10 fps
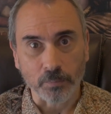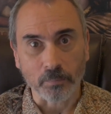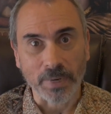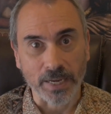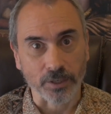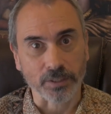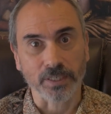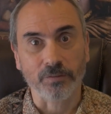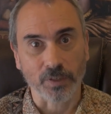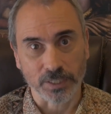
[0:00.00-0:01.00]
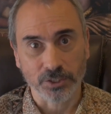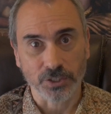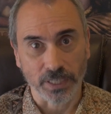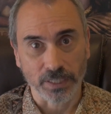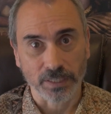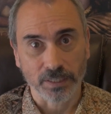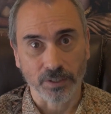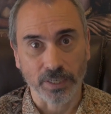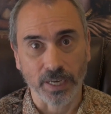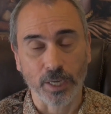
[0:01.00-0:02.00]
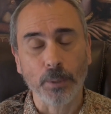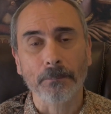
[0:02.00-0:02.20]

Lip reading: mildly frustrated, okay?